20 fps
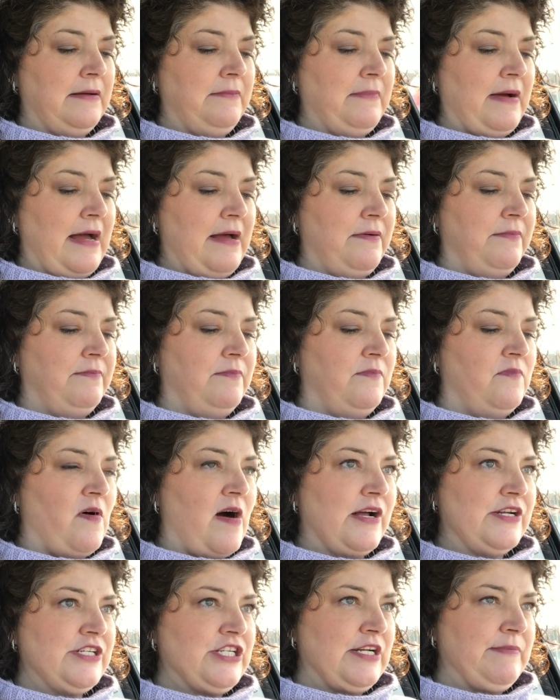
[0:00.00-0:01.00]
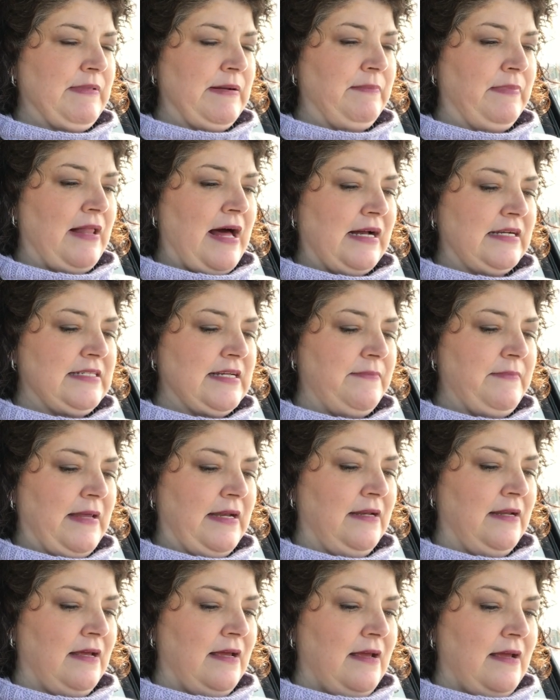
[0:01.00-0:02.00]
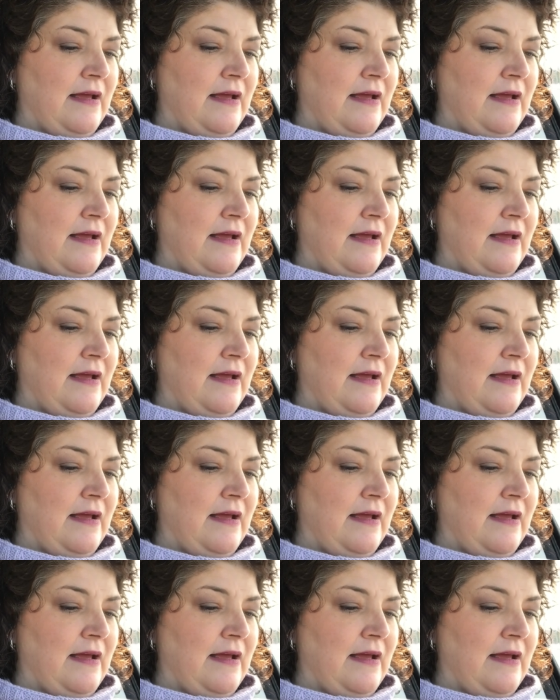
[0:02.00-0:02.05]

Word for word: them I washed them and blocked them and